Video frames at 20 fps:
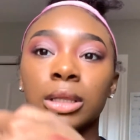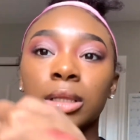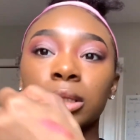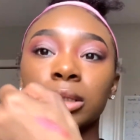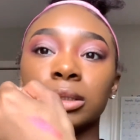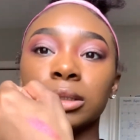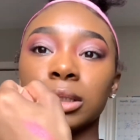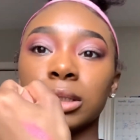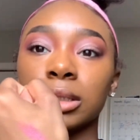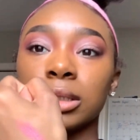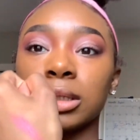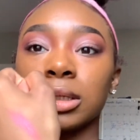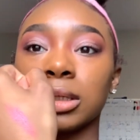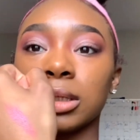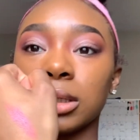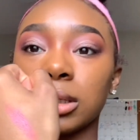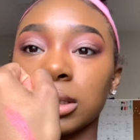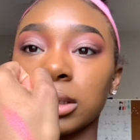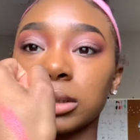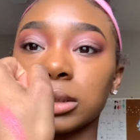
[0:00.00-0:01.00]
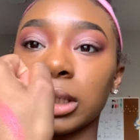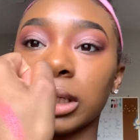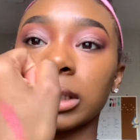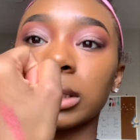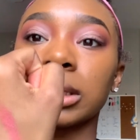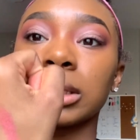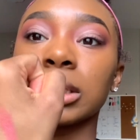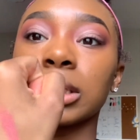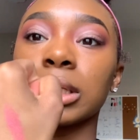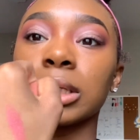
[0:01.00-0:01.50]
Looks like
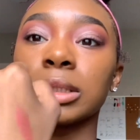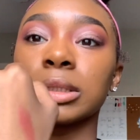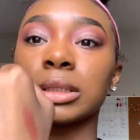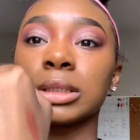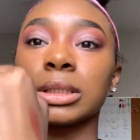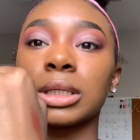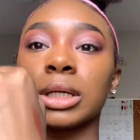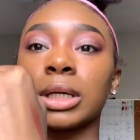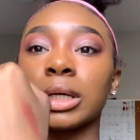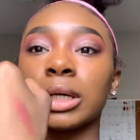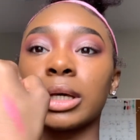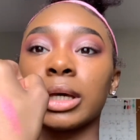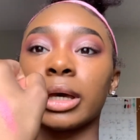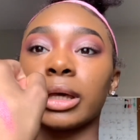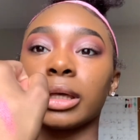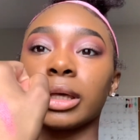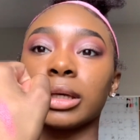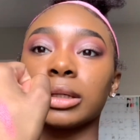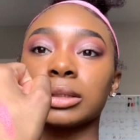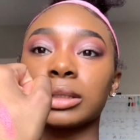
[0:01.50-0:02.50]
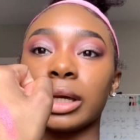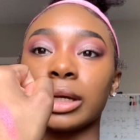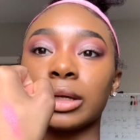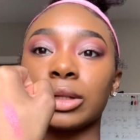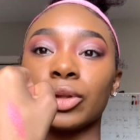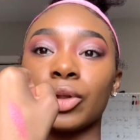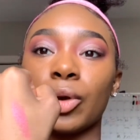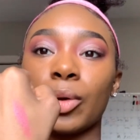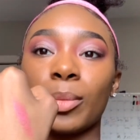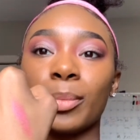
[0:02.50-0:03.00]
this. Gives like a
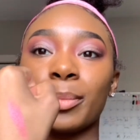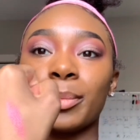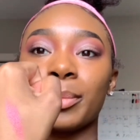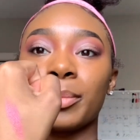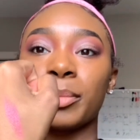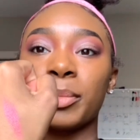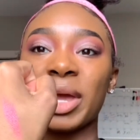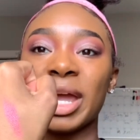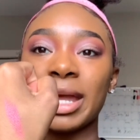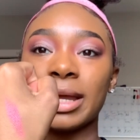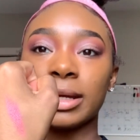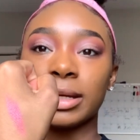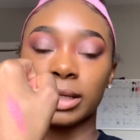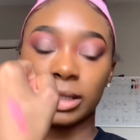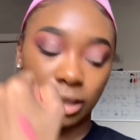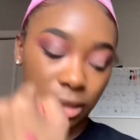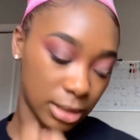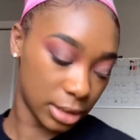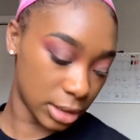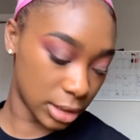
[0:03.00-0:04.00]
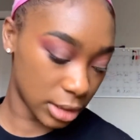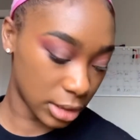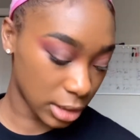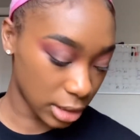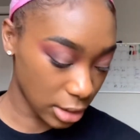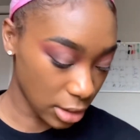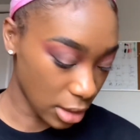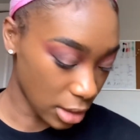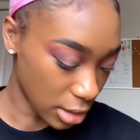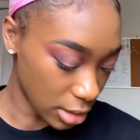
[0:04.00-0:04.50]
little pinkish
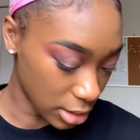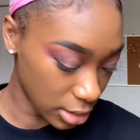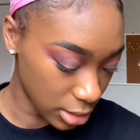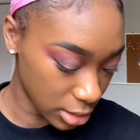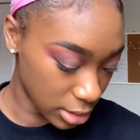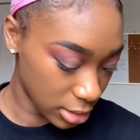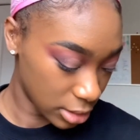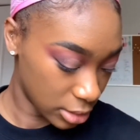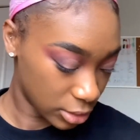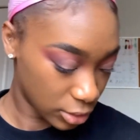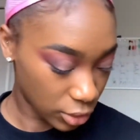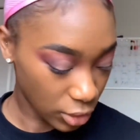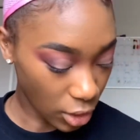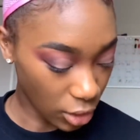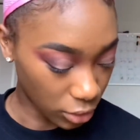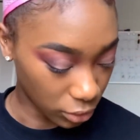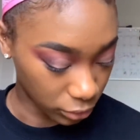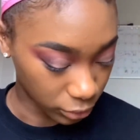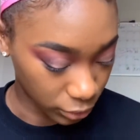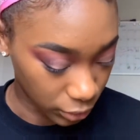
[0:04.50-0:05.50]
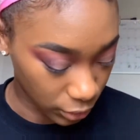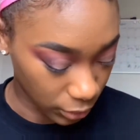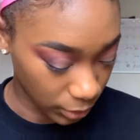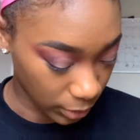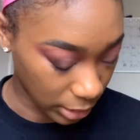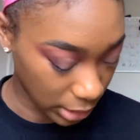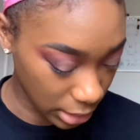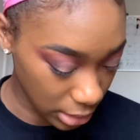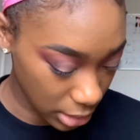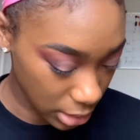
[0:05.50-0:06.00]
tone to
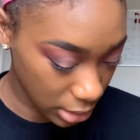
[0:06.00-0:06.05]
it.